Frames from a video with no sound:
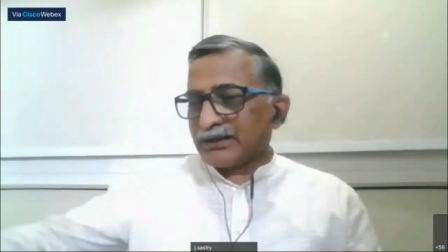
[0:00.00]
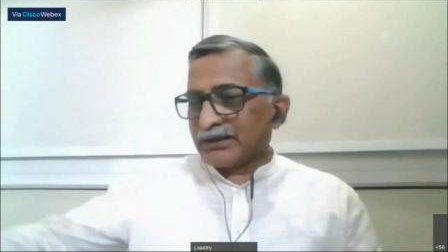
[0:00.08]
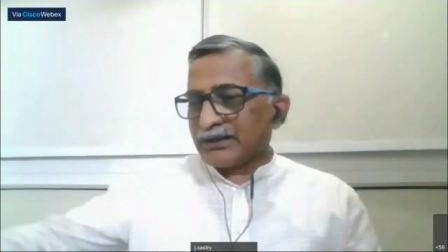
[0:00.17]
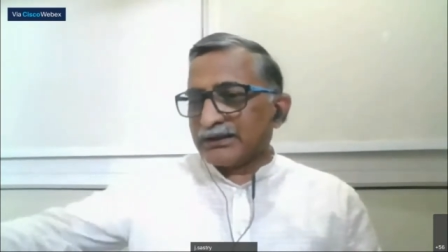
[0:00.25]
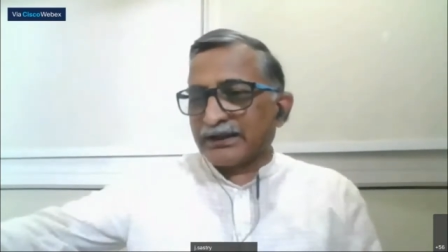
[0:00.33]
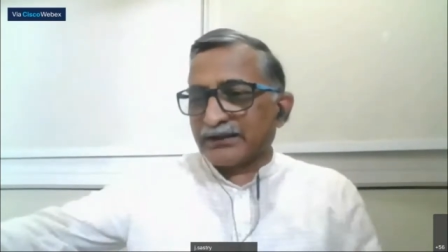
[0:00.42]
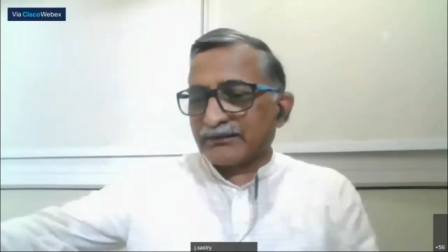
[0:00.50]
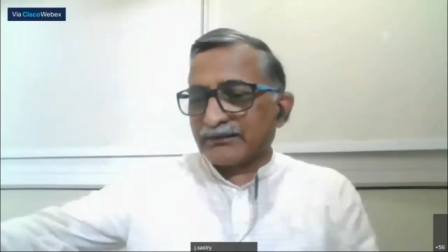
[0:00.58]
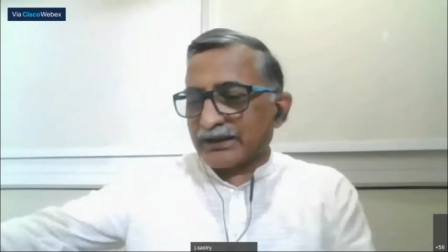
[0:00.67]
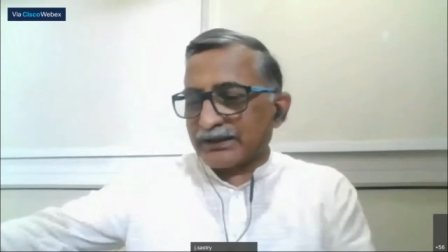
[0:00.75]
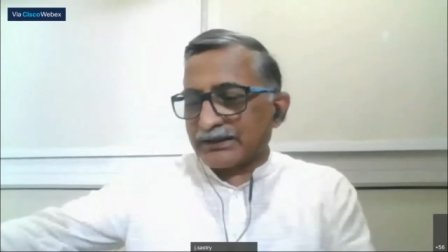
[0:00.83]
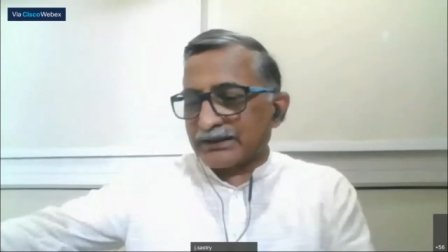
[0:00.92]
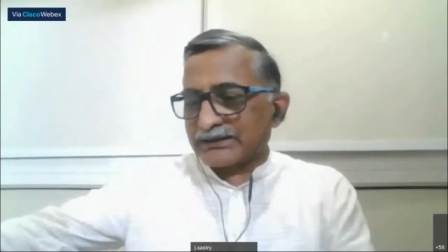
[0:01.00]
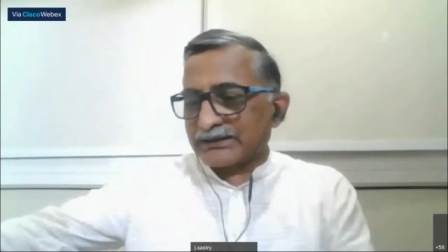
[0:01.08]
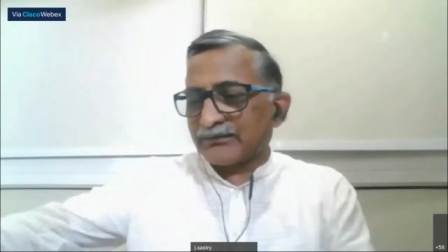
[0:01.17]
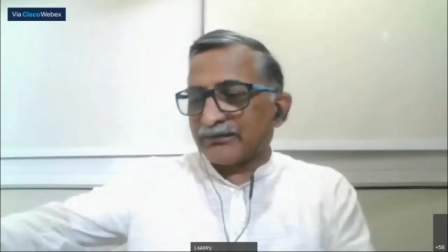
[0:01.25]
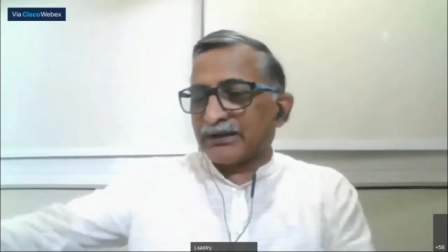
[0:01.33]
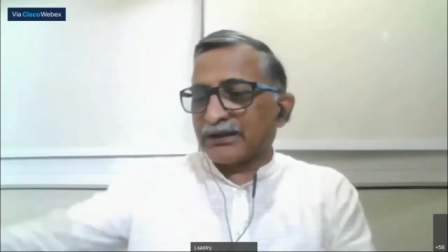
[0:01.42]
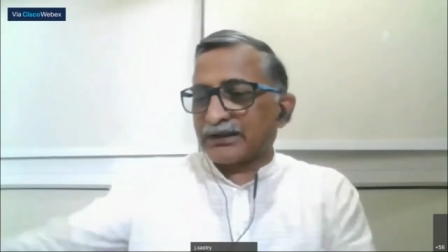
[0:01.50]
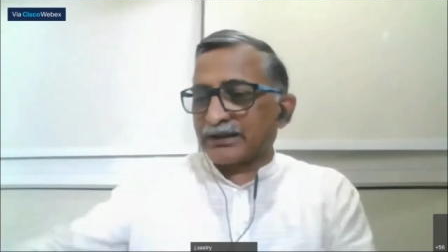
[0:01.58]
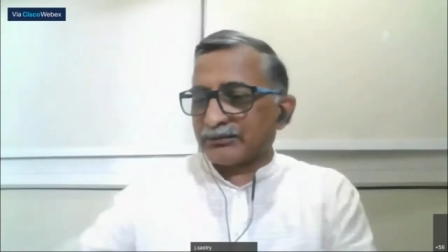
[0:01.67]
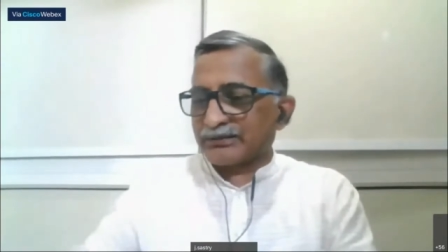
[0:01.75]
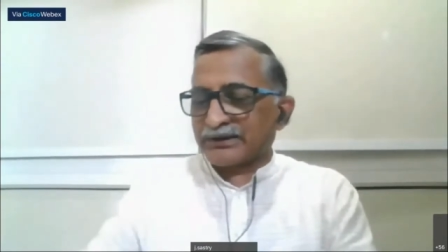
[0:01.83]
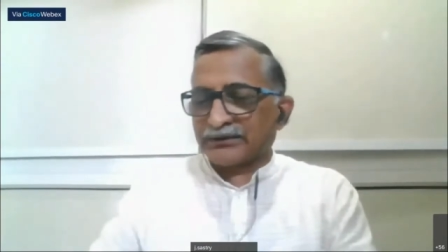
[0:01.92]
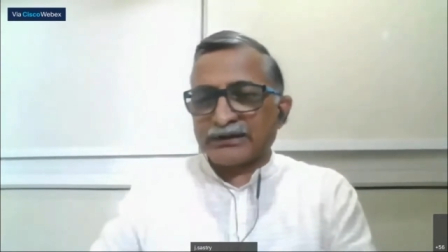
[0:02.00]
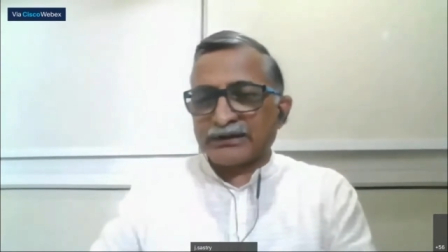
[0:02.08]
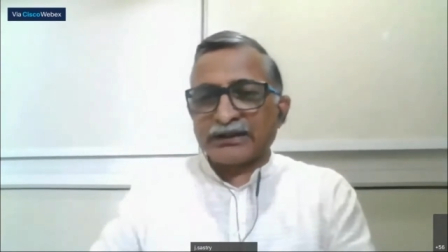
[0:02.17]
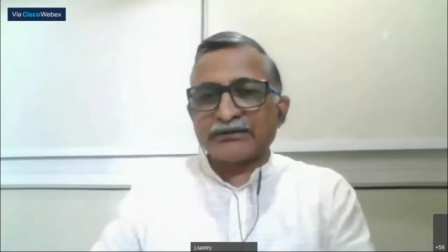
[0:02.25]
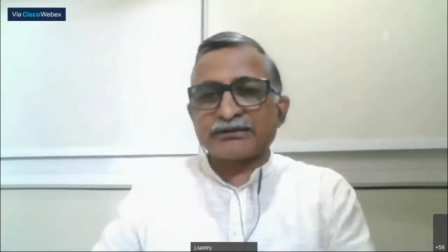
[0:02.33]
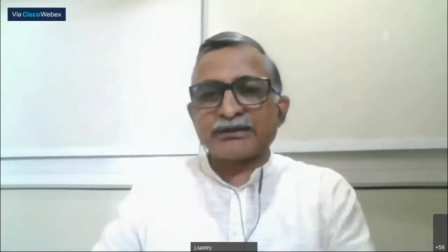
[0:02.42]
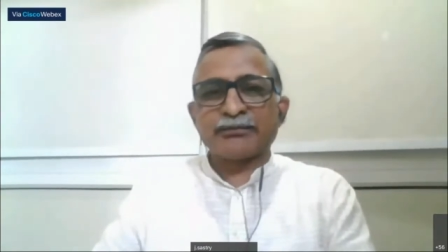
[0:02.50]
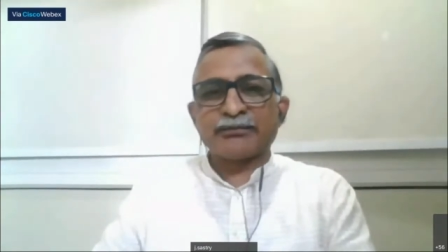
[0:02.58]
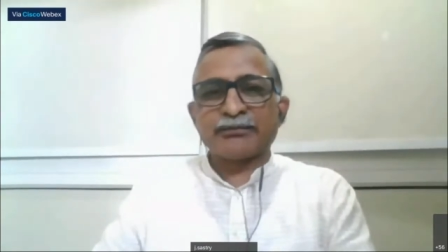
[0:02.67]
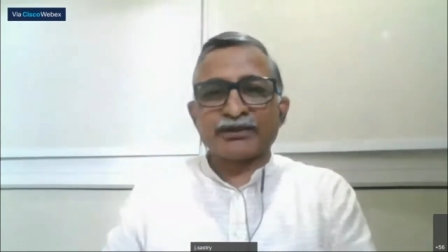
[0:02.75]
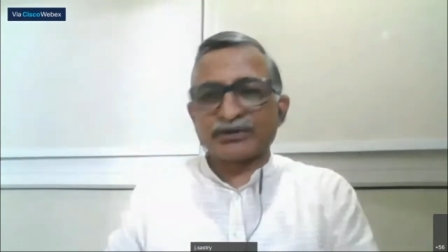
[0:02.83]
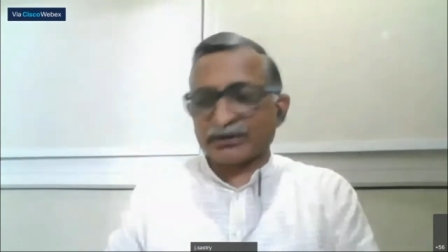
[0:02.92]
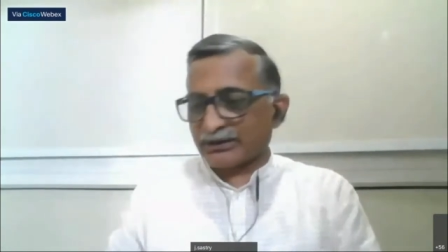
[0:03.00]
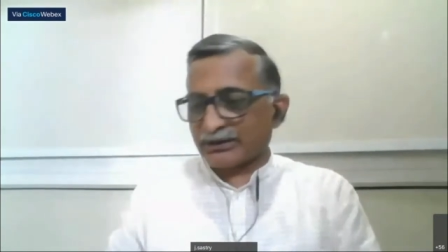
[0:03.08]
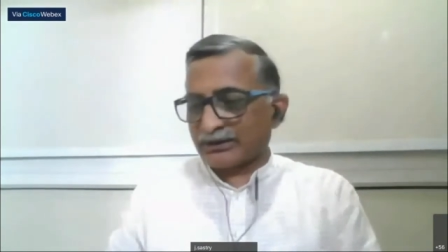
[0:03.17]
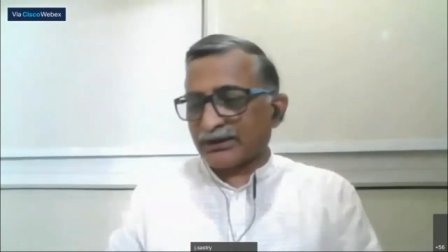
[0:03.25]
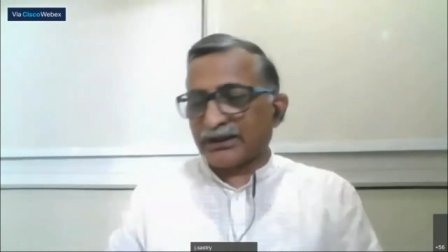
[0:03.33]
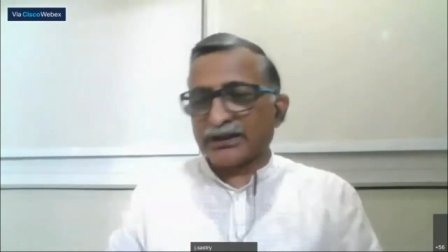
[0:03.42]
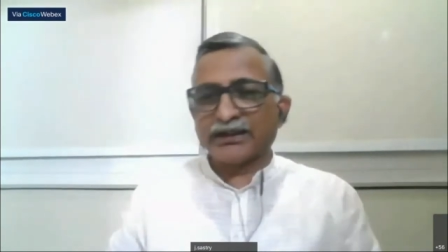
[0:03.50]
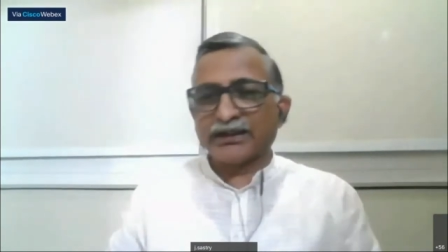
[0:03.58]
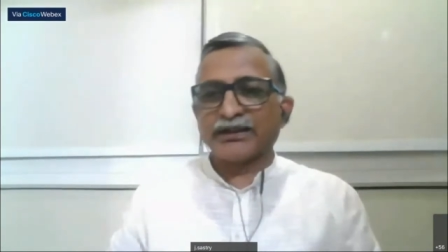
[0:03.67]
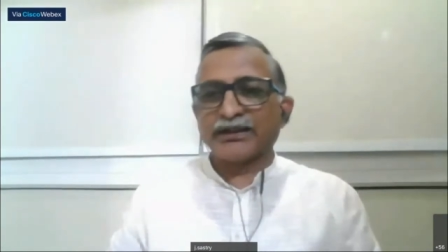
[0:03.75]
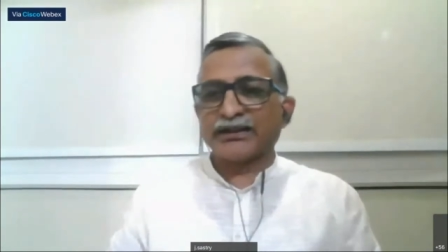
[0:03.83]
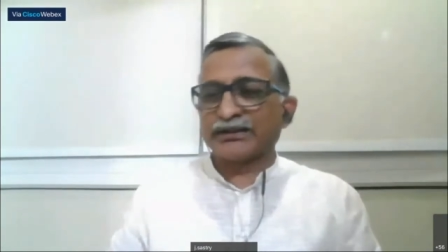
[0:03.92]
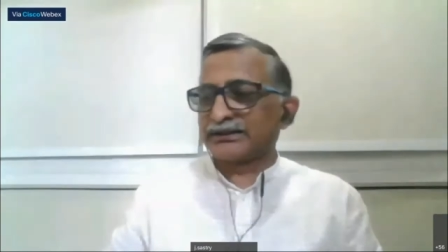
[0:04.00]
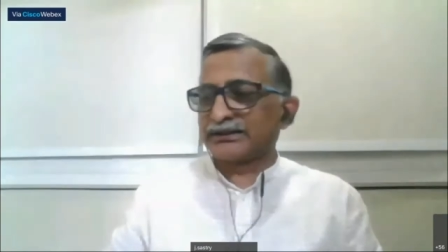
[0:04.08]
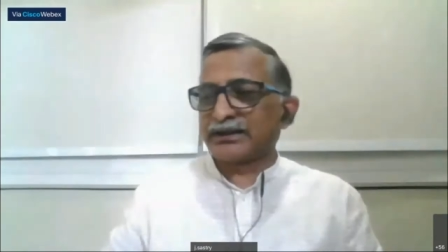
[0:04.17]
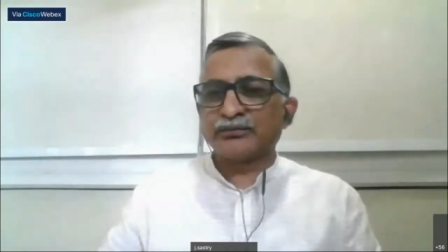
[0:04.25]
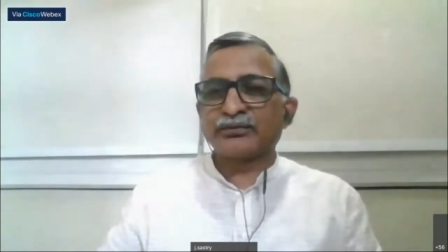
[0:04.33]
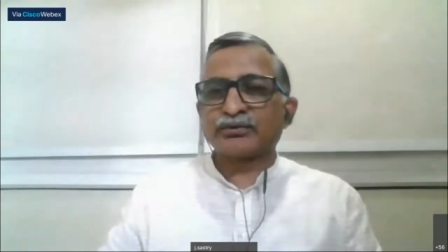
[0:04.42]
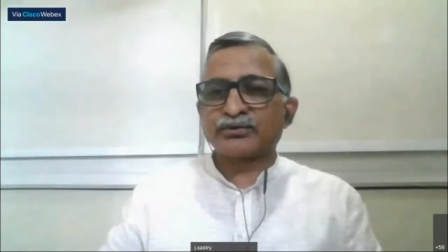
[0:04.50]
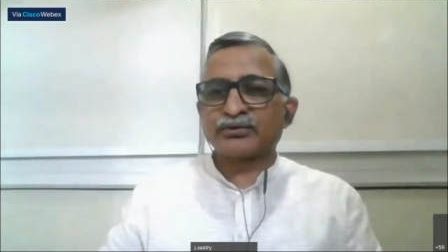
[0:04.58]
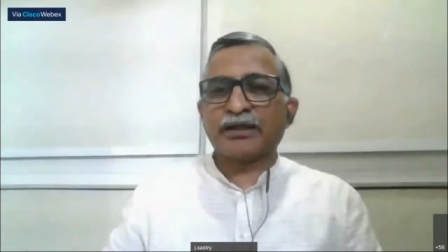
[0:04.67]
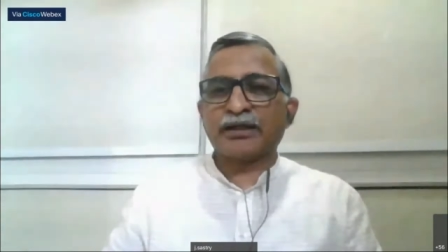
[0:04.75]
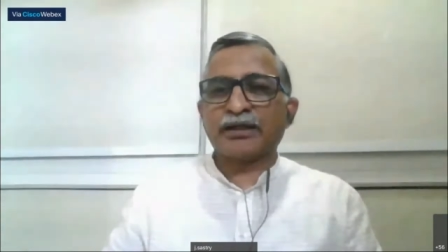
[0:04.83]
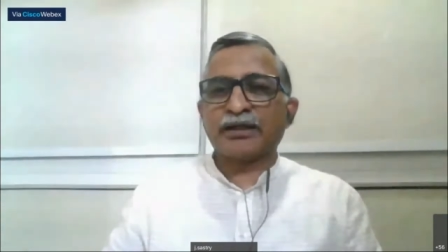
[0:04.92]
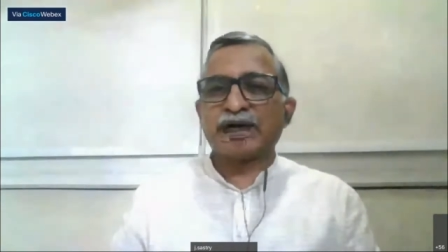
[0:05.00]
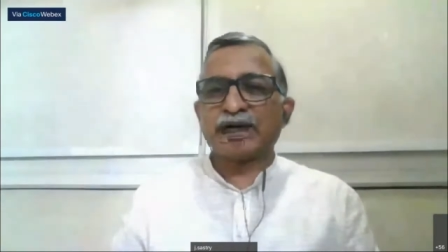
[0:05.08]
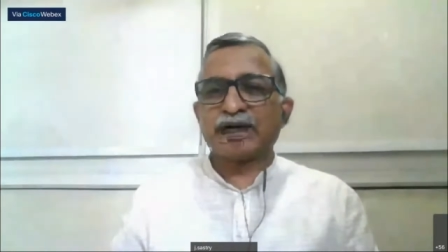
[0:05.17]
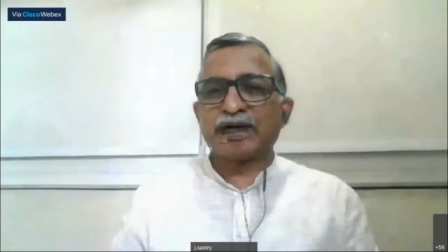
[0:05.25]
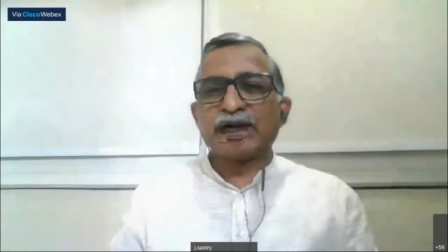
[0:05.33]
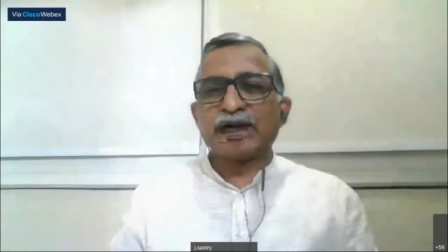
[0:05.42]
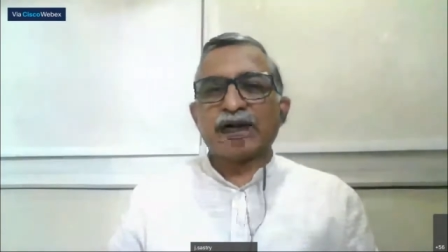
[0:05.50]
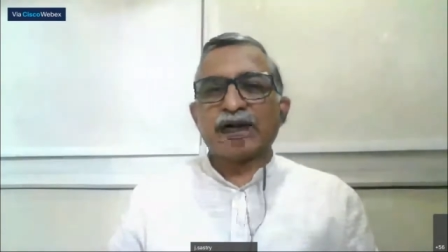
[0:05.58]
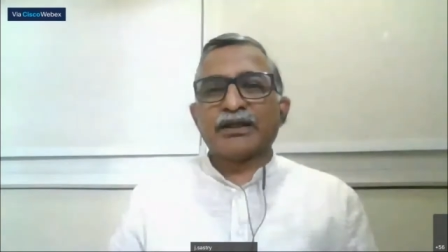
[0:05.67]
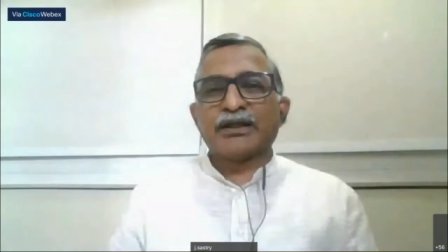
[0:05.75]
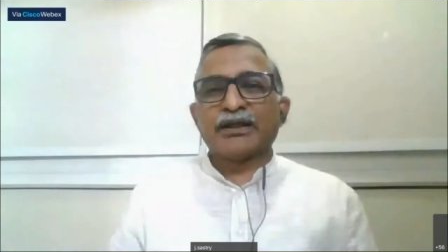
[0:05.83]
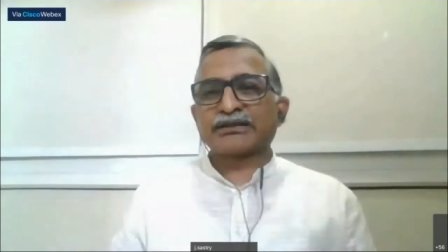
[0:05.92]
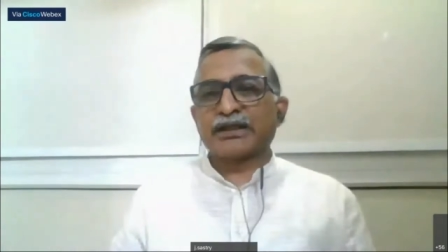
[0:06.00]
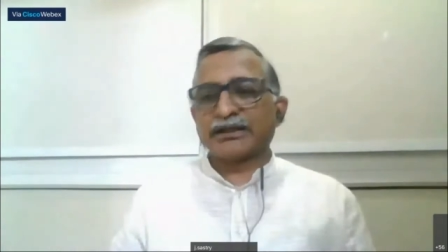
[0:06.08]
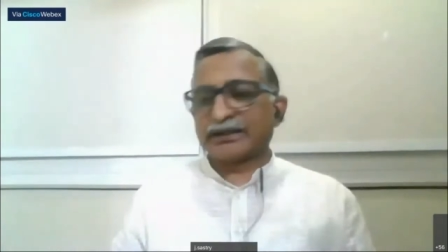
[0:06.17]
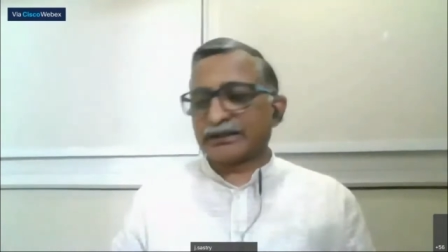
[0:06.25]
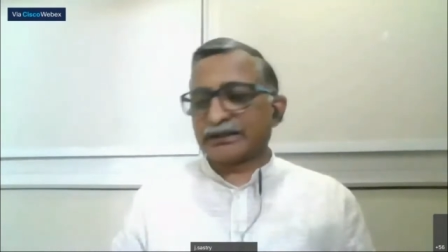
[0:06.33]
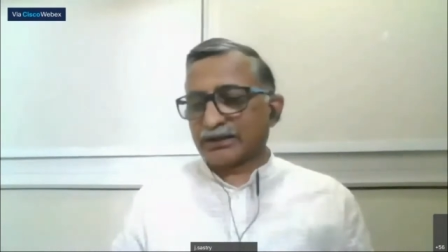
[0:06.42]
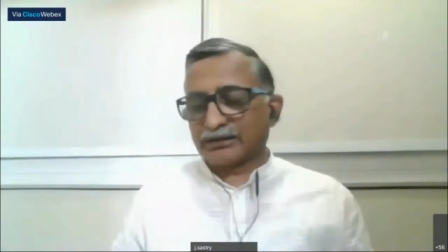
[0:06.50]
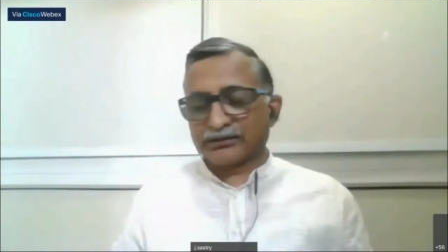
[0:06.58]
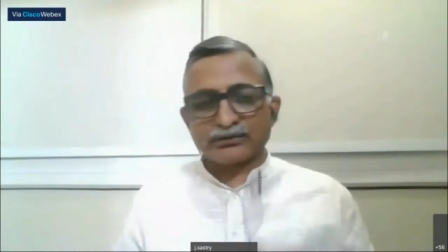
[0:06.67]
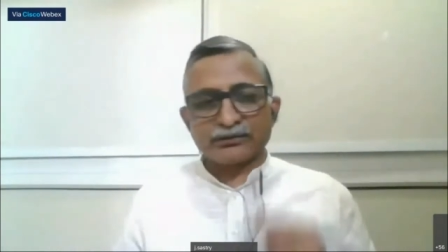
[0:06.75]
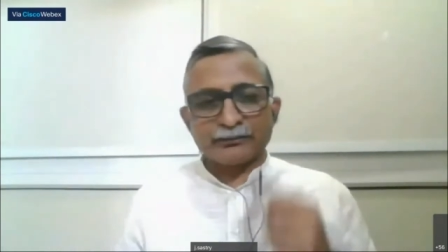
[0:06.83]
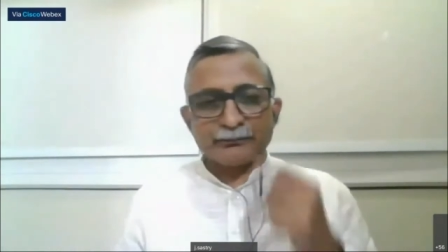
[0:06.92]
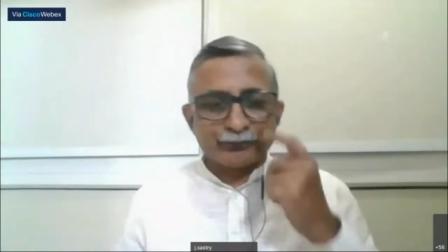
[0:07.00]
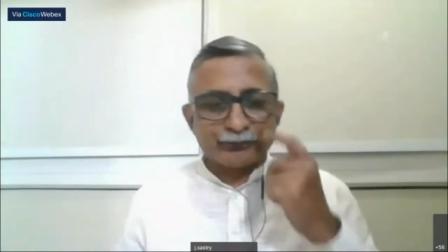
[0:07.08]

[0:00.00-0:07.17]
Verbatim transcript: yeah these kind of challenges have uh, come several times and perished and uh, the same should happen in this context also